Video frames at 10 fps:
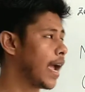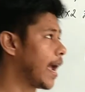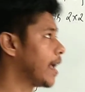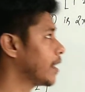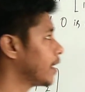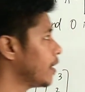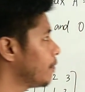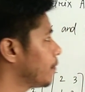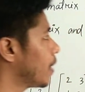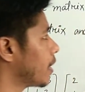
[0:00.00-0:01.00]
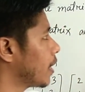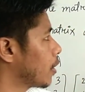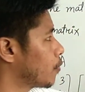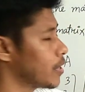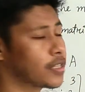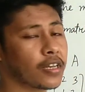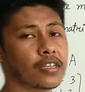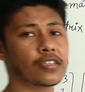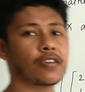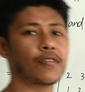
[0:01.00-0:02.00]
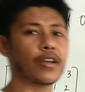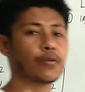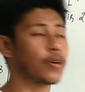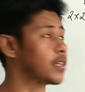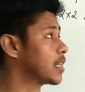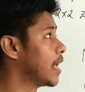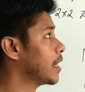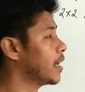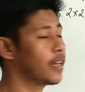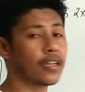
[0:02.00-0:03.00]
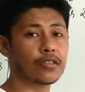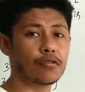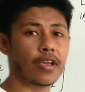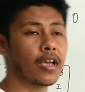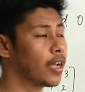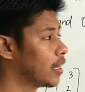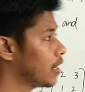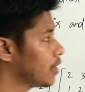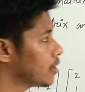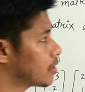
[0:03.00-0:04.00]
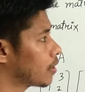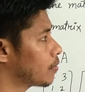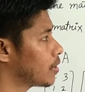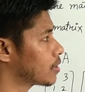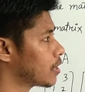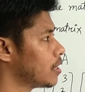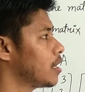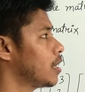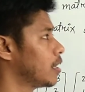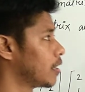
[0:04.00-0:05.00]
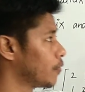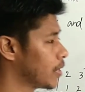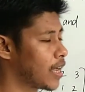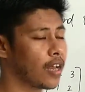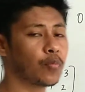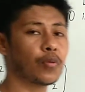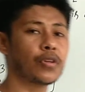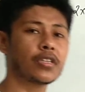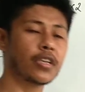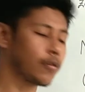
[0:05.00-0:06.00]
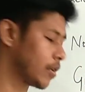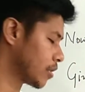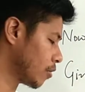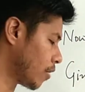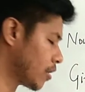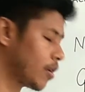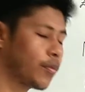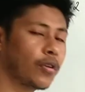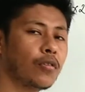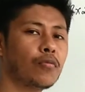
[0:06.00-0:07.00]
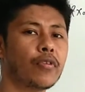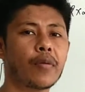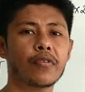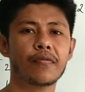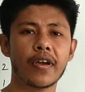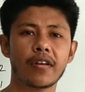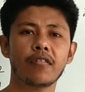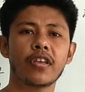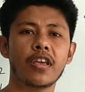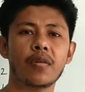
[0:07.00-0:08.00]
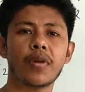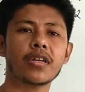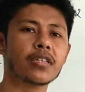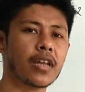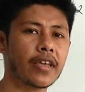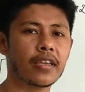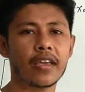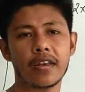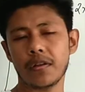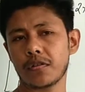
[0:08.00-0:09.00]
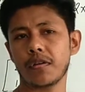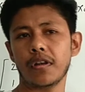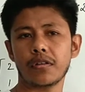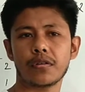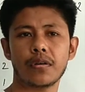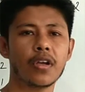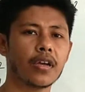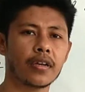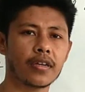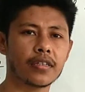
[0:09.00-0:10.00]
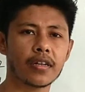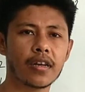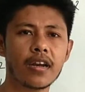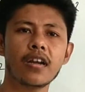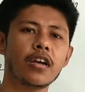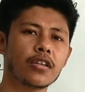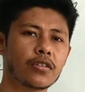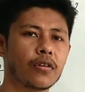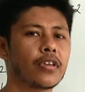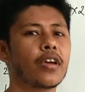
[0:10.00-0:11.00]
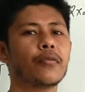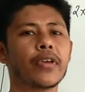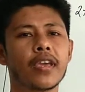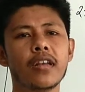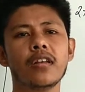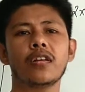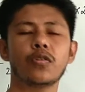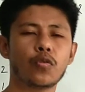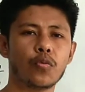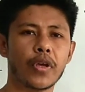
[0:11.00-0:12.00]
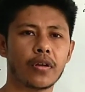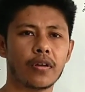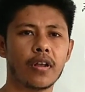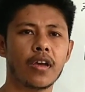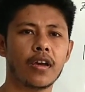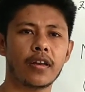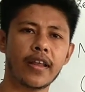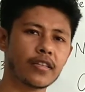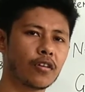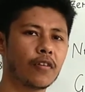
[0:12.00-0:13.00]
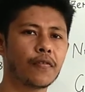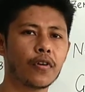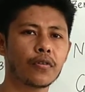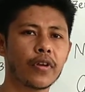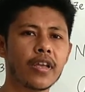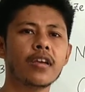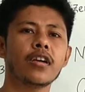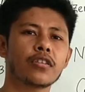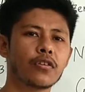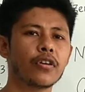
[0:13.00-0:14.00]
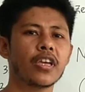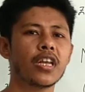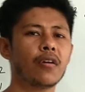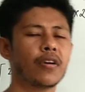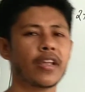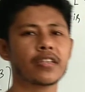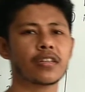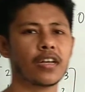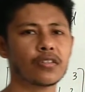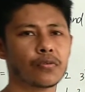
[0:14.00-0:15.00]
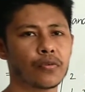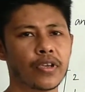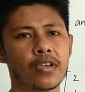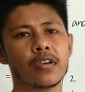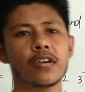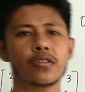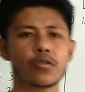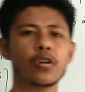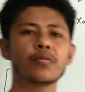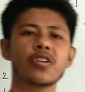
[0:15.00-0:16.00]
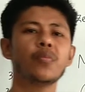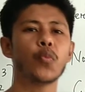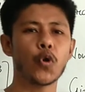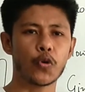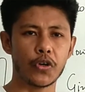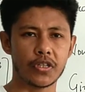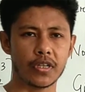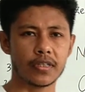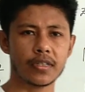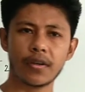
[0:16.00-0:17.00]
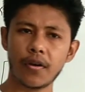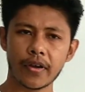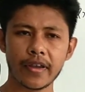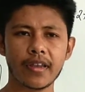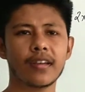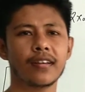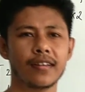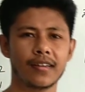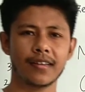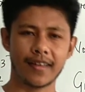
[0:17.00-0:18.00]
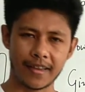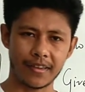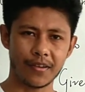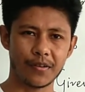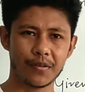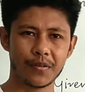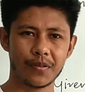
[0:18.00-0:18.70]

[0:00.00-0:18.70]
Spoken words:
And if the equation is given to us like in this way, in this equation, with the help of this equation, what you have to do, we have to find out inverse like in this way also. Is it clear? So here we get two methods. That's all for today. So in our next class we solve some more questions. Okay, thank you.